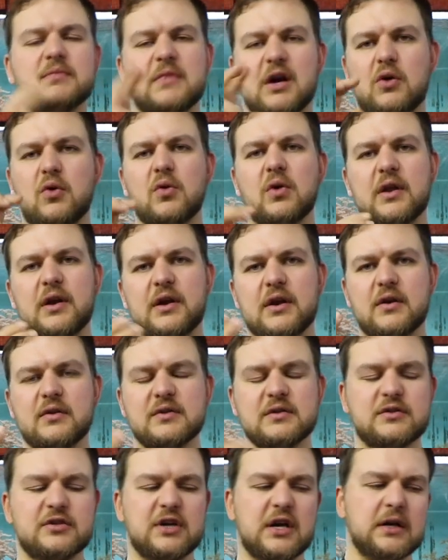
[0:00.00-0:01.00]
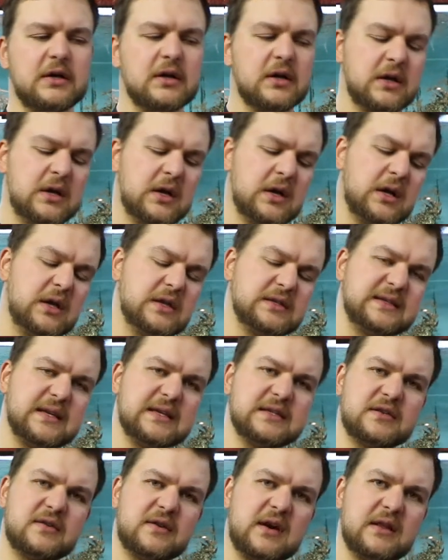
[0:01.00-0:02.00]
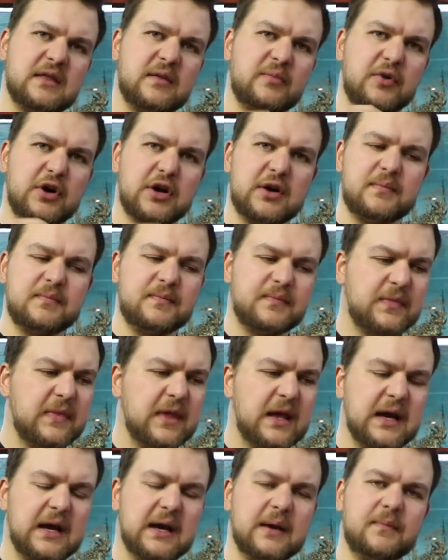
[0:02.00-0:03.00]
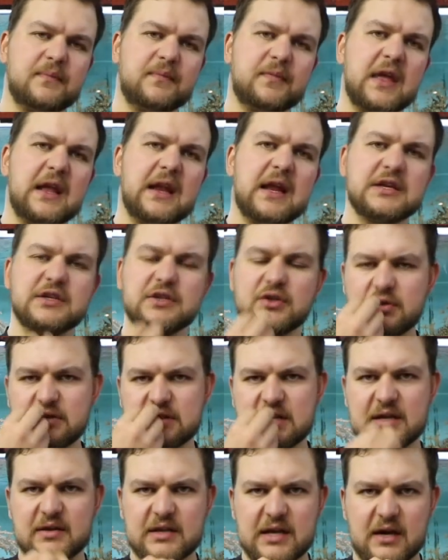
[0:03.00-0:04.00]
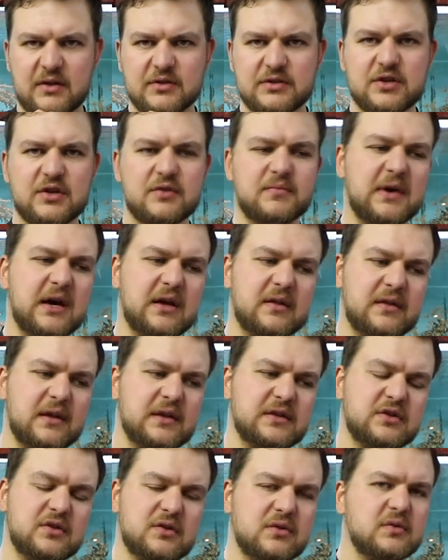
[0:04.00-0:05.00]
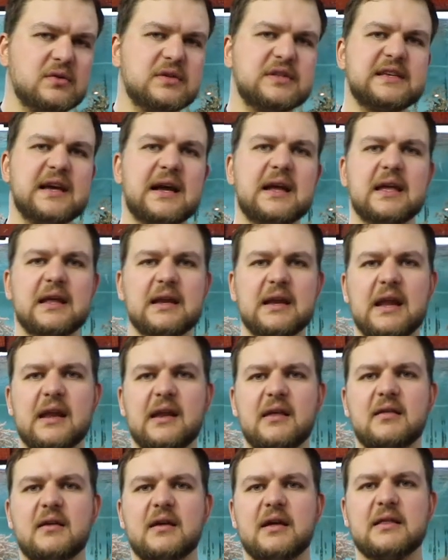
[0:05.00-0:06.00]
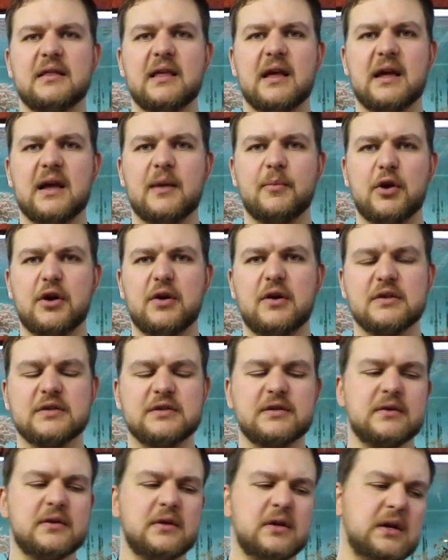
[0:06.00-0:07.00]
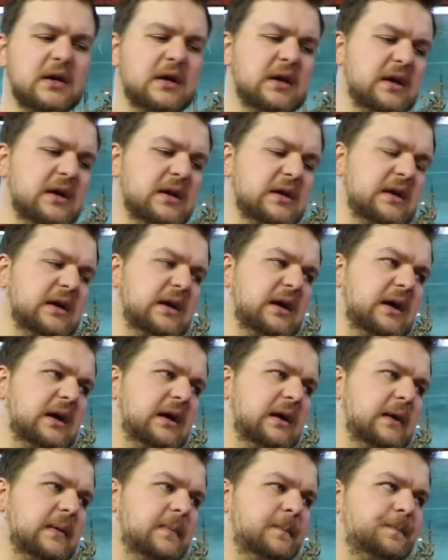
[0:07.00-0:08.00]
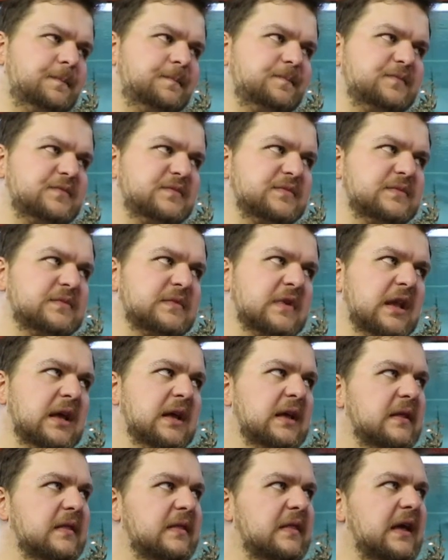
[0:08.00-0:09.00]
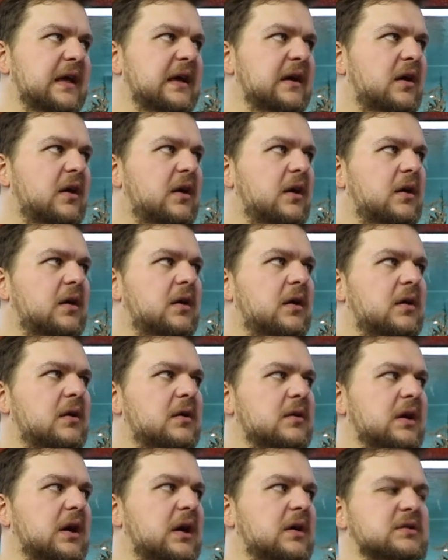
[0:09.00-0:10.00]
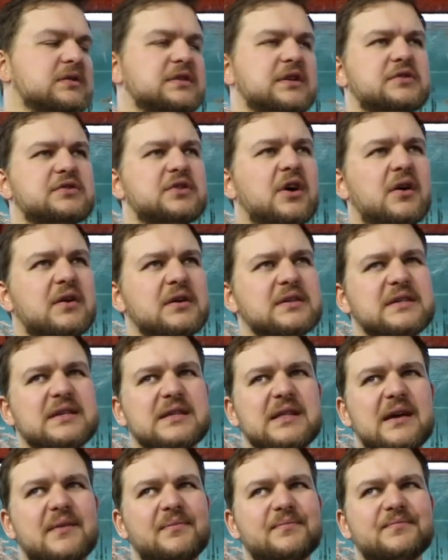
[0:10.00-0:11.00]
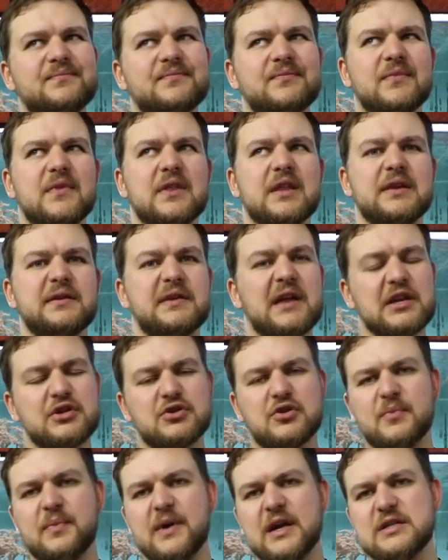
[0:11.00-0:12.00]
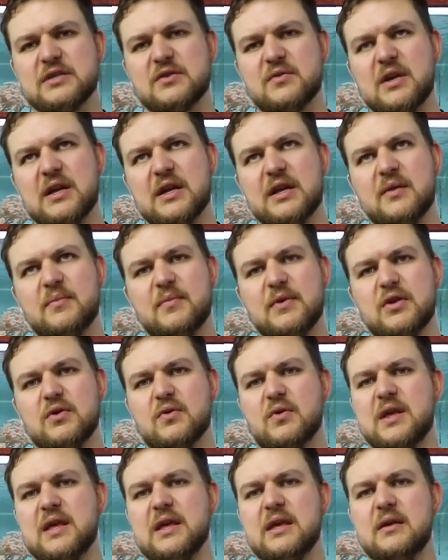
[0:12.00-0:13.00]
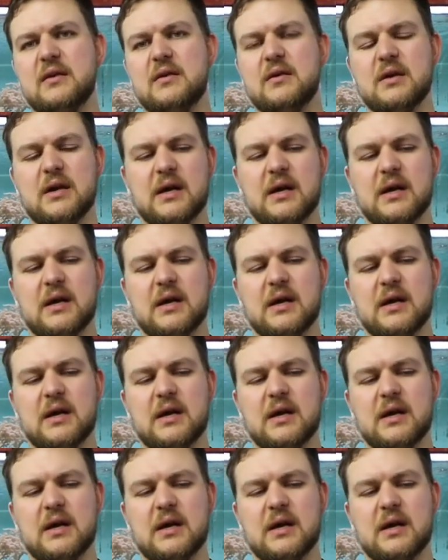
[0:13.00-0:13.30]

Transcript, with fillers: I call it a nose, trunk. Sense around the bottom, um, and actually use that downturn mouth then to suck in anything that they come across. Um, they are, yeah, so targeting them, natural baits are really going to be your key.